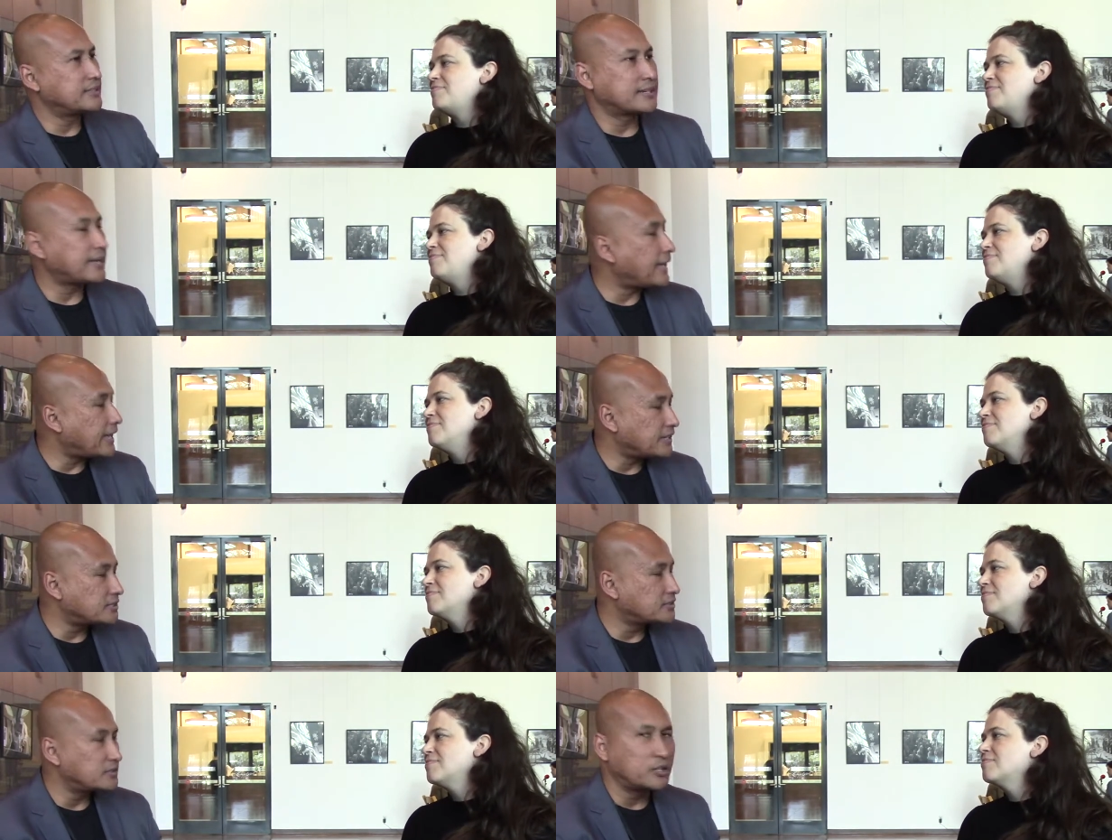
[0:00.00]

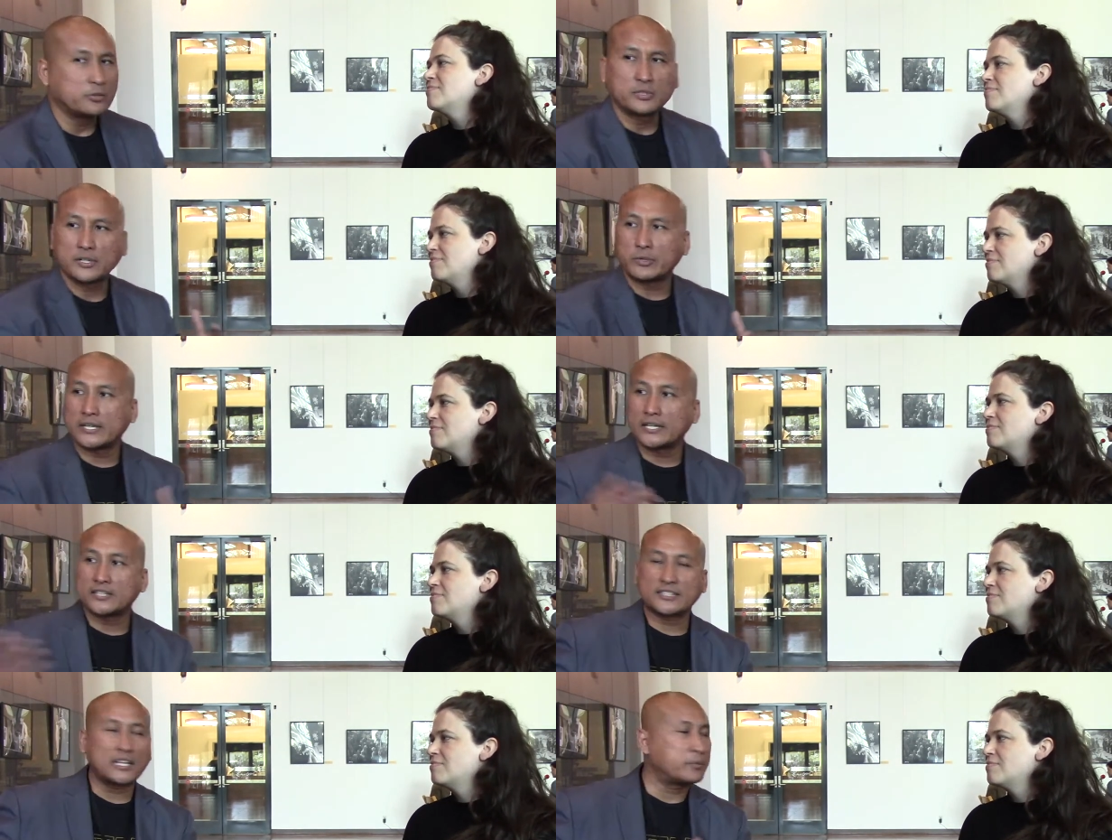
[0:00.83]
Speaker 1: cast. You know, we're
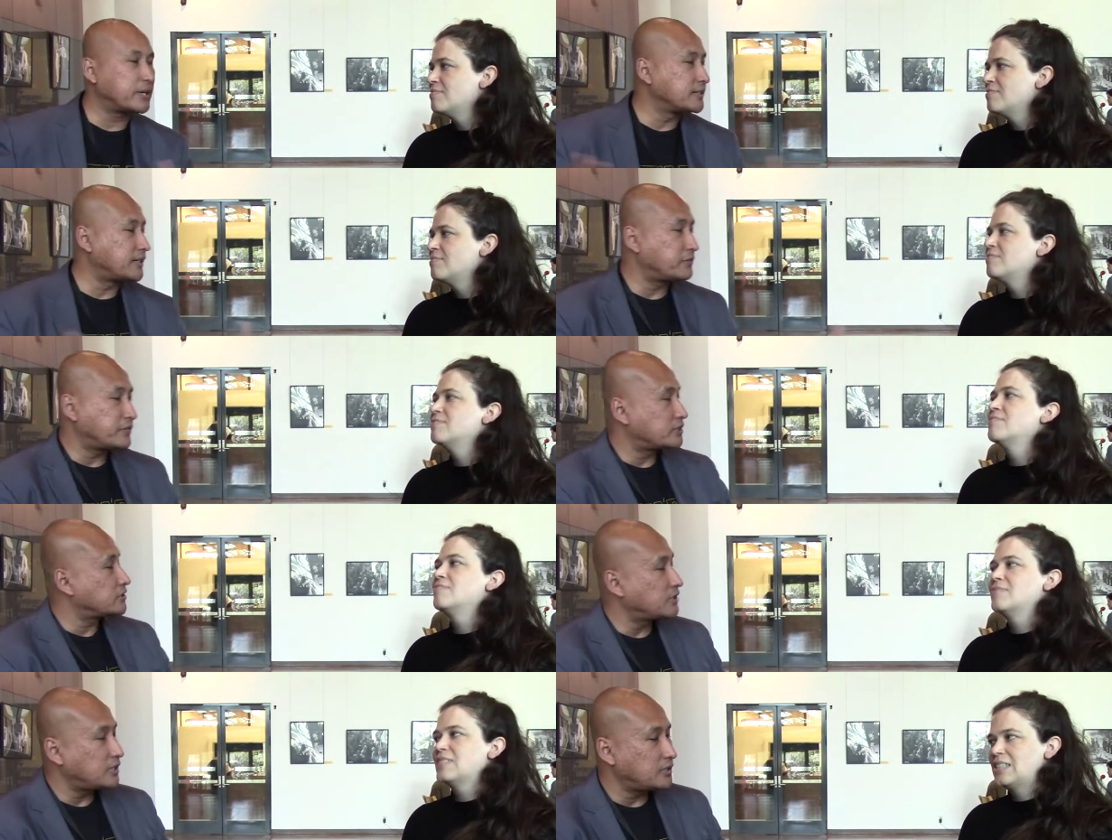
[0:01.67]
here celebrating
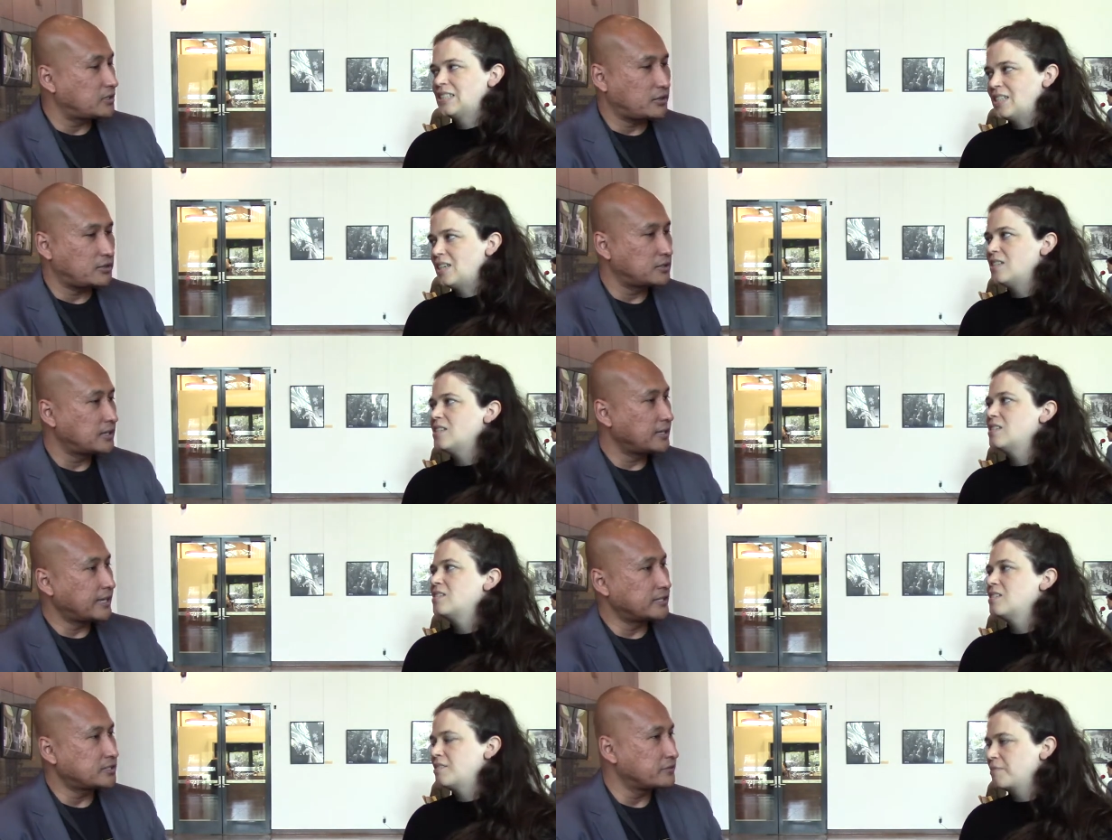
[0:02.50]
diversity,
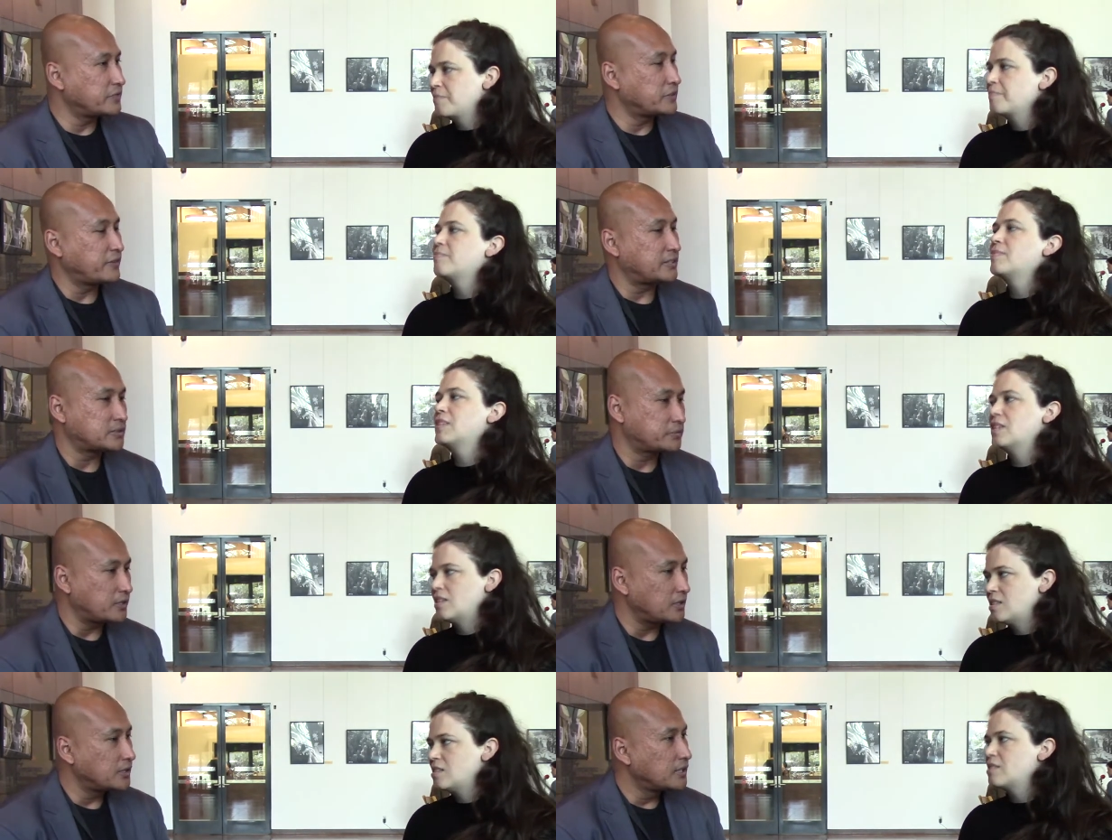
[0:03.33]
Speaker 2: yes. Asian Film
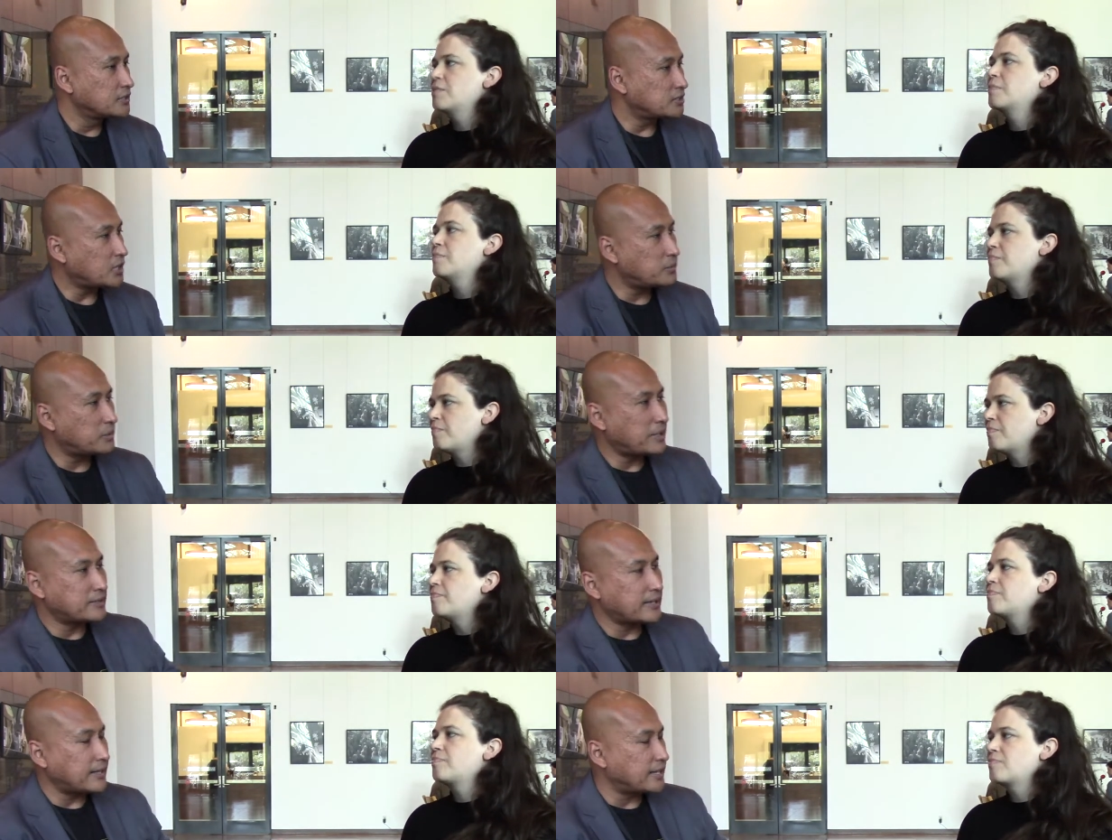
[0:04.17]
Festival. Yes. Talk a bit
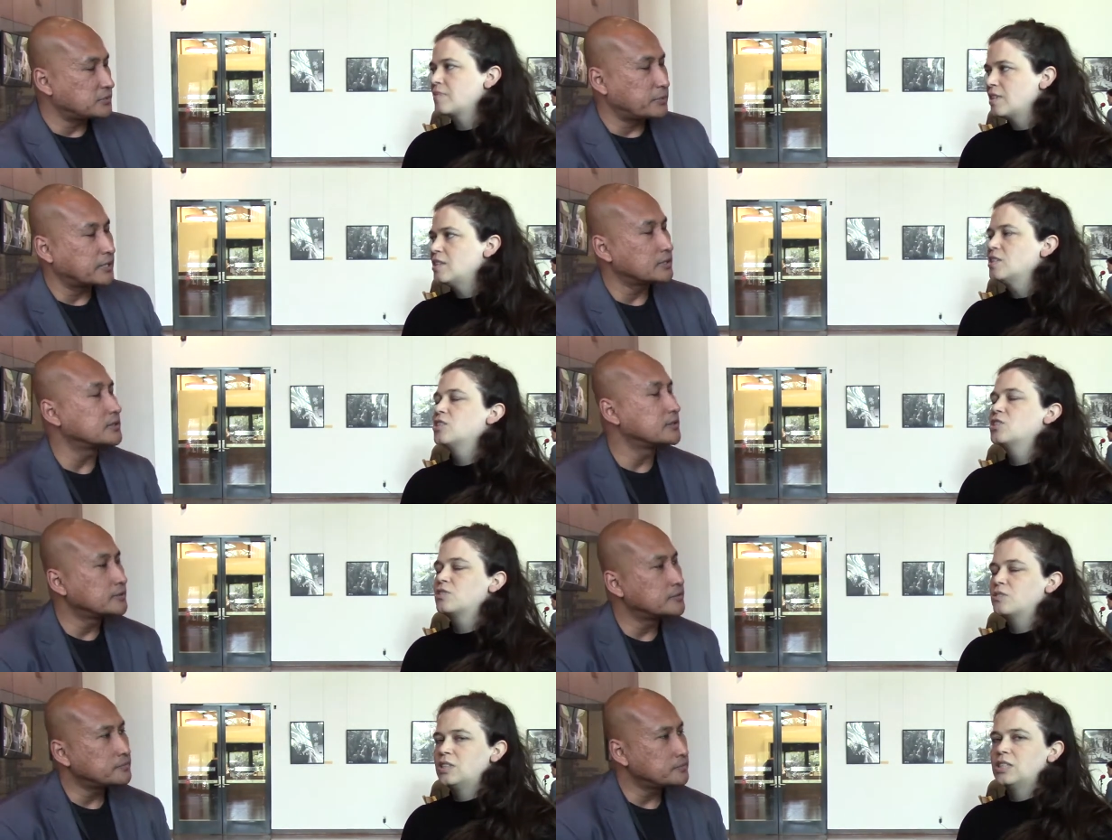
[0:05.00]
about that aspect.
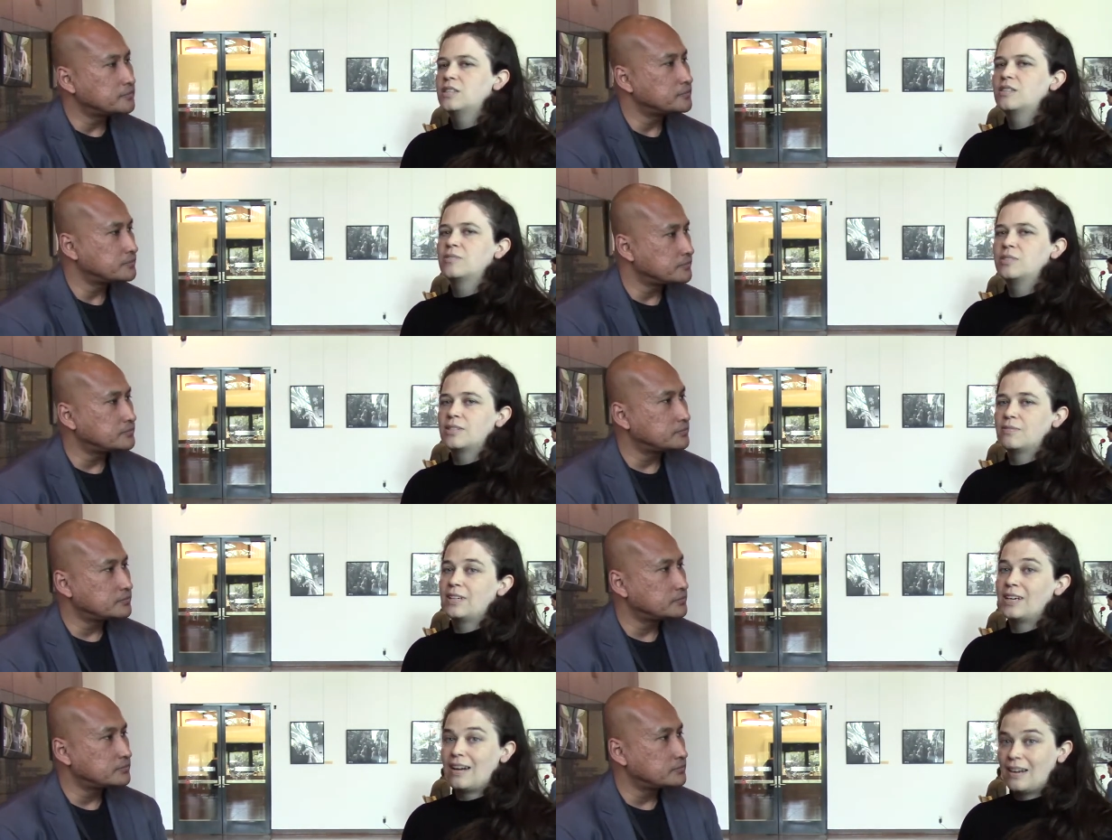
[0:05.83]
Sure. So the reason
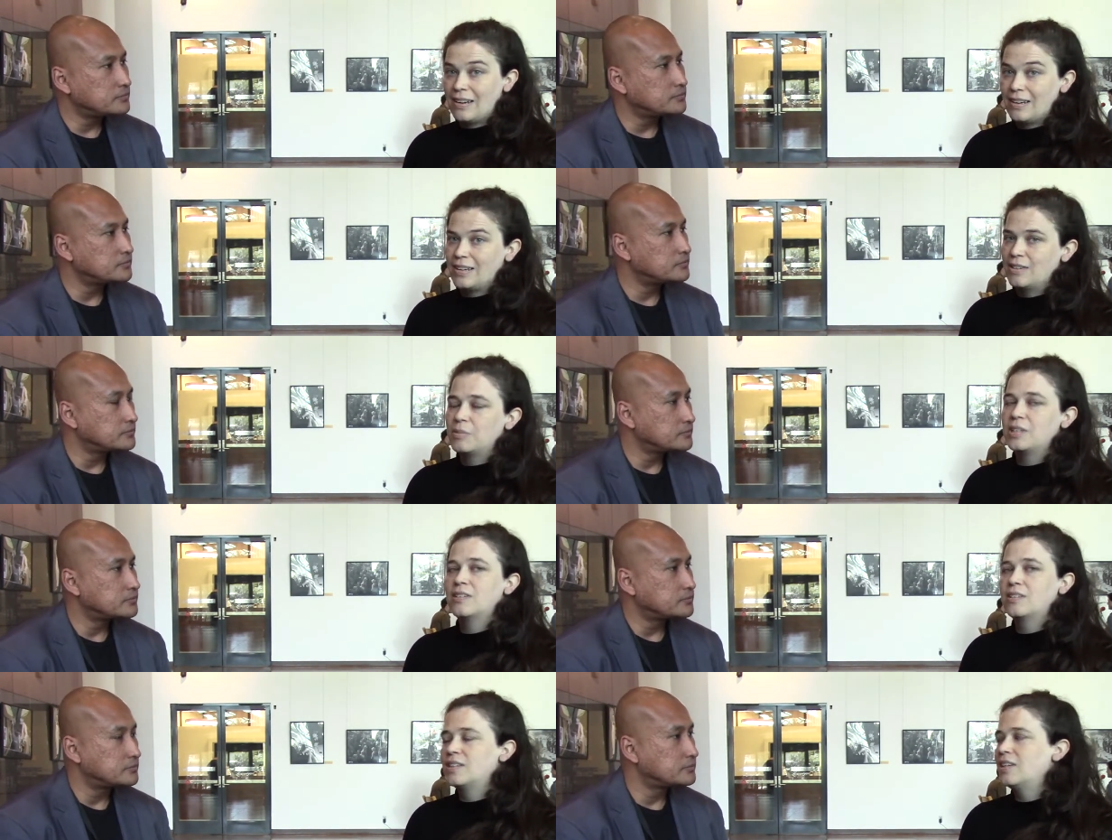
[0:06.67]
why I am
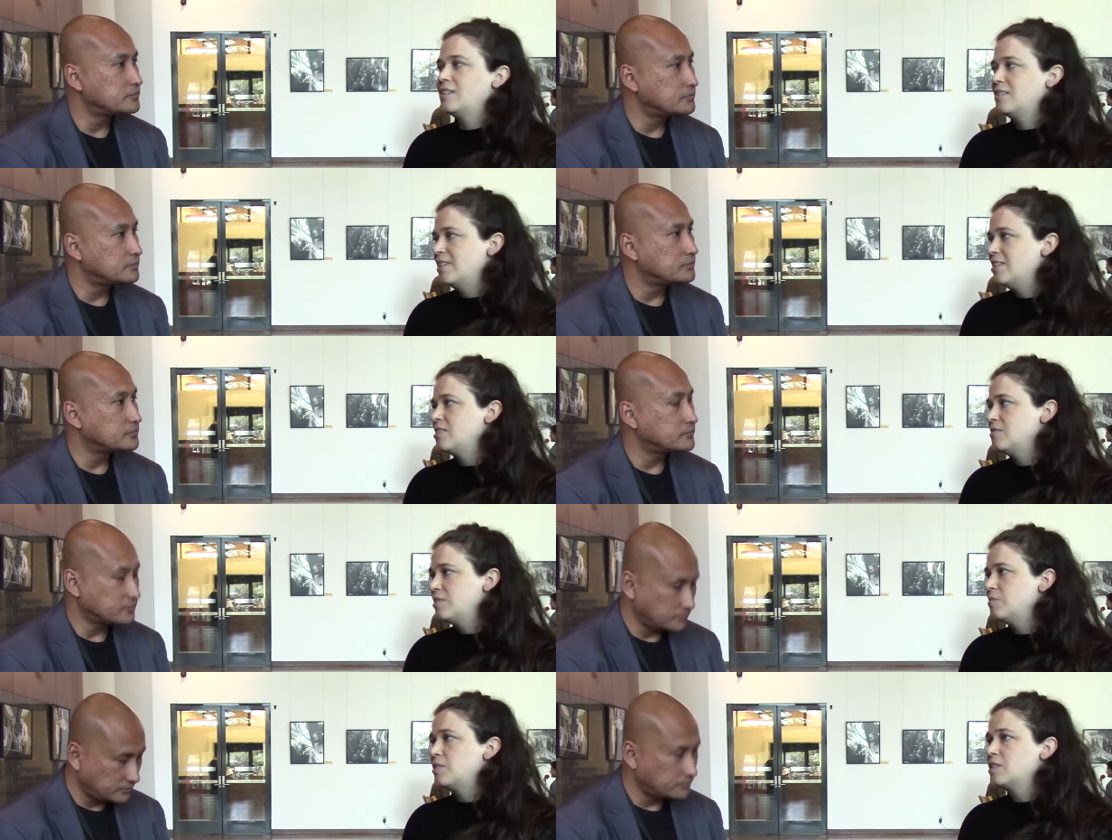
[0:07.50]
here at the LA
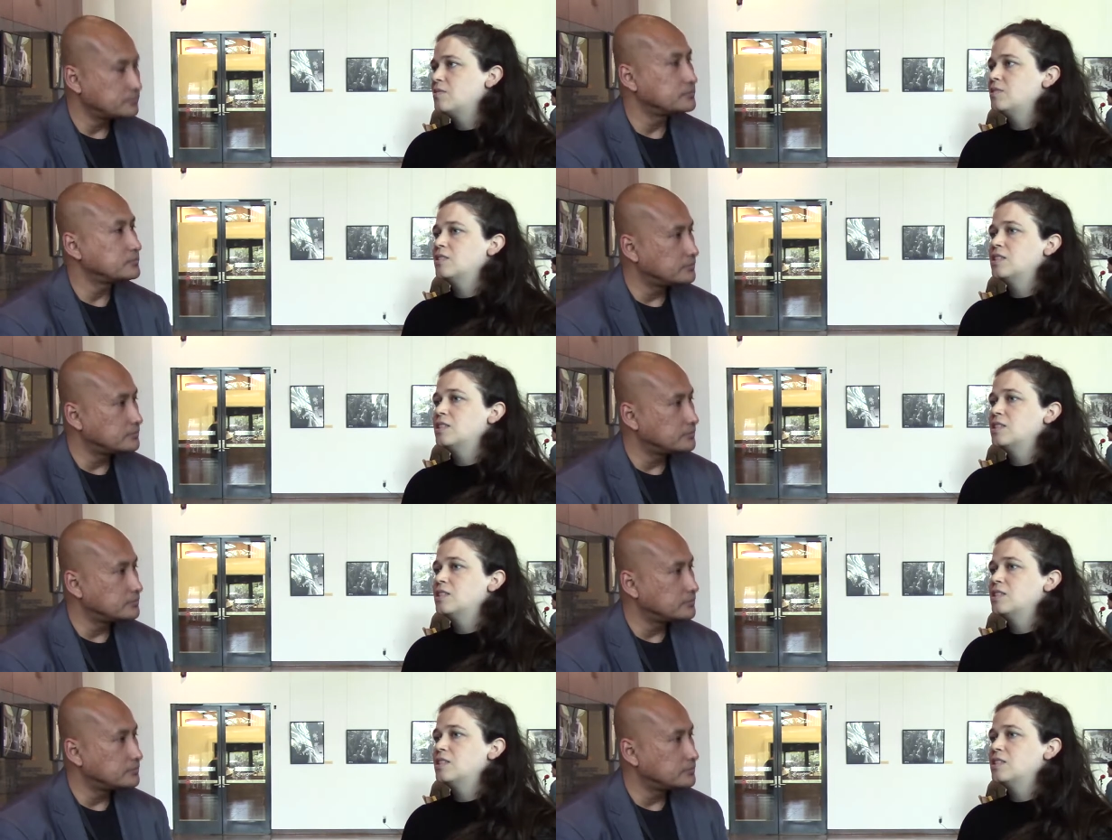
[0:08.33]
Asian Film Festival